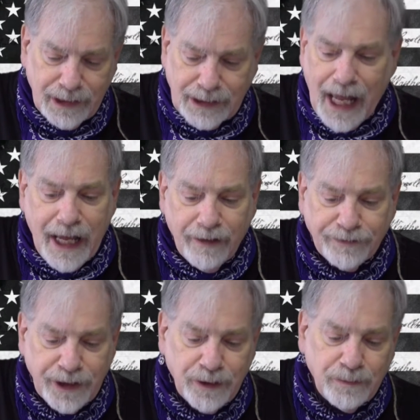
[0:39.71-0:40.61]
to
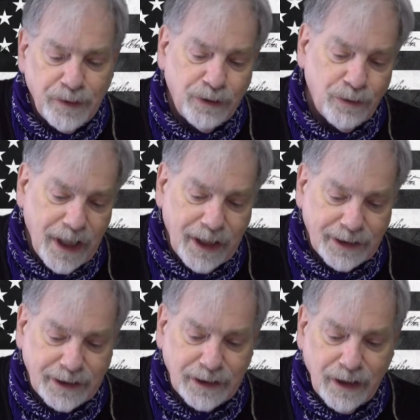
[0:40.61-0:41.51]
half the human
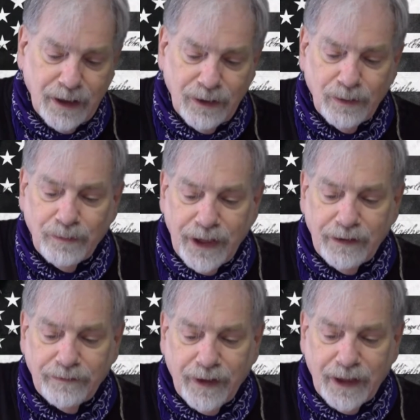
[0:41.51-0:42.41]
race whom we
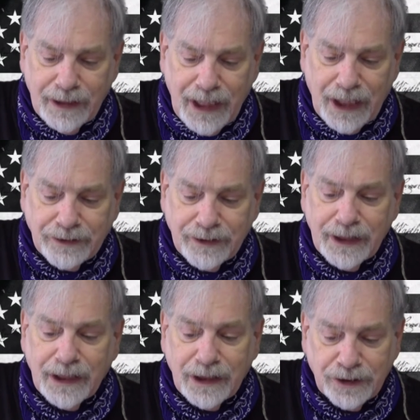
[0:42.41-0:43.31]
have
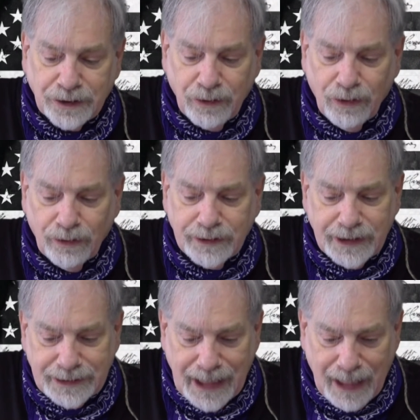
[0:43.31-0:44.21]
unnaturally controlled
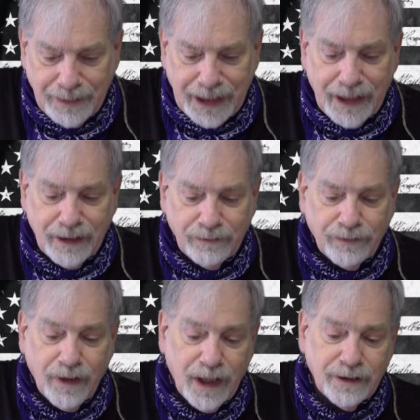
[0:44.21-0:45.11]
and dominated
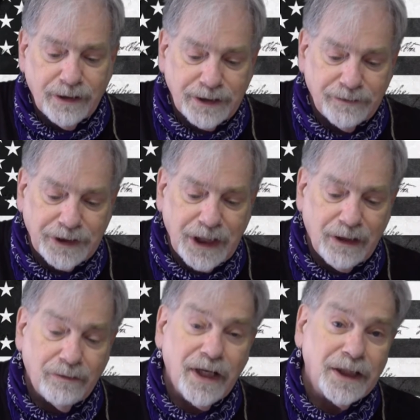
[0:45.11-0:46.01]
for hundreds of
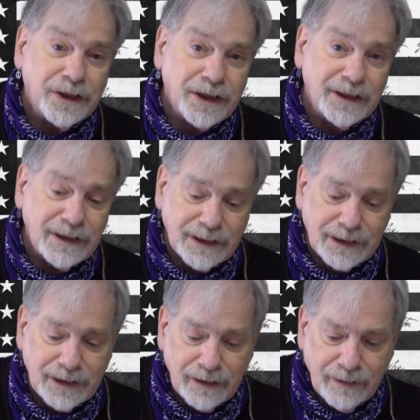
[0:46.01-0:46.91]

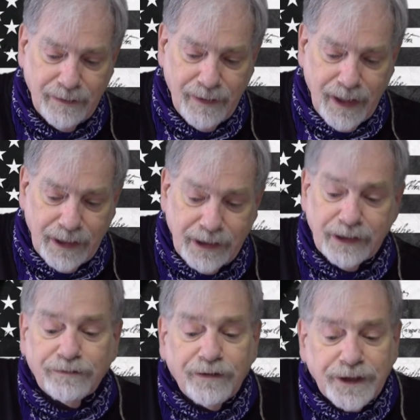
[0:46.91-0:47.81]
generations, to
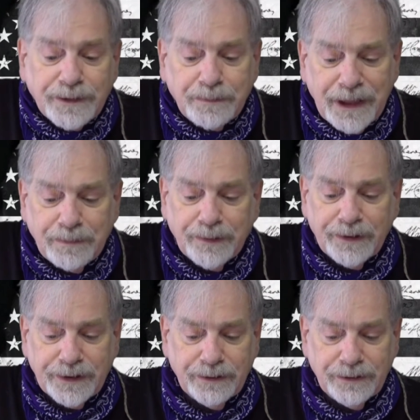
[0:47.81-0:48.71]
the first
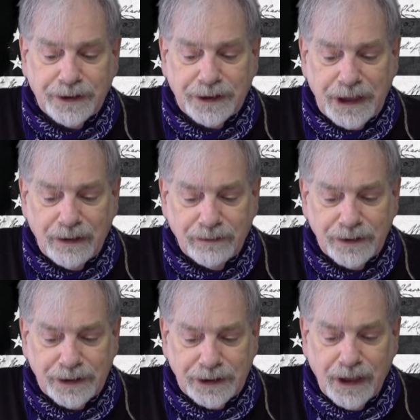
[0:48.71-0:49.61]
peoples whose
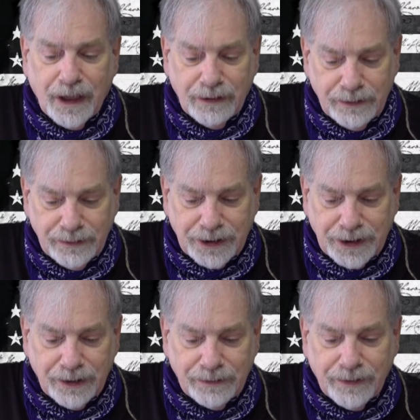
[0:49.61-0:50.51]

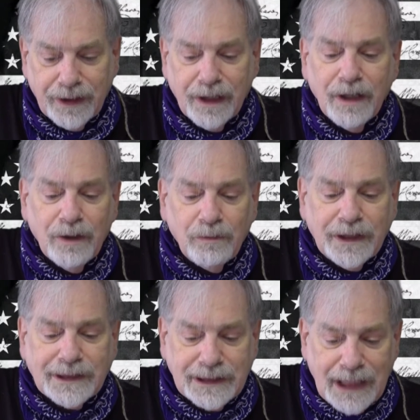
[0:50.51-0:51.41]
children
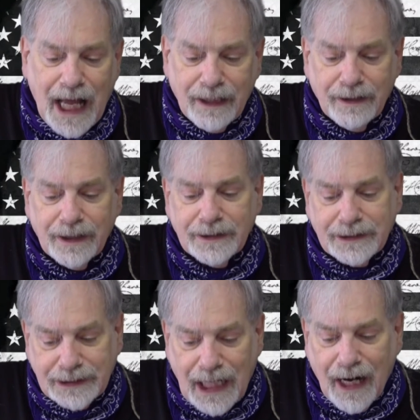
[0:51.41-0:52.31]
we slaughtered
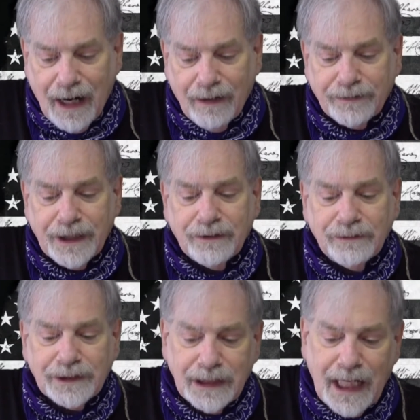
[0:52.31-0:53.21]
and starved and
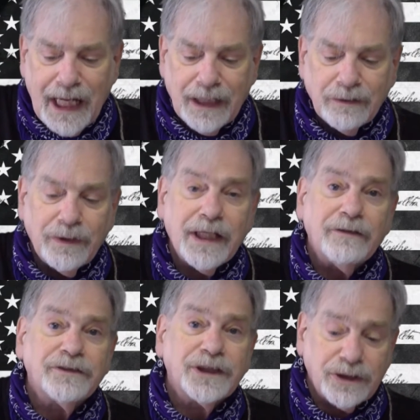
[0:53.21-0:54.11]
whose land we
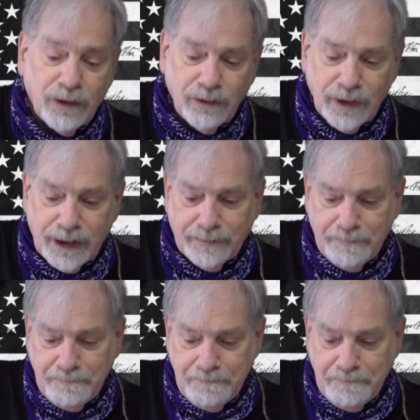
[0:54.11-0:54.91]
have stolen,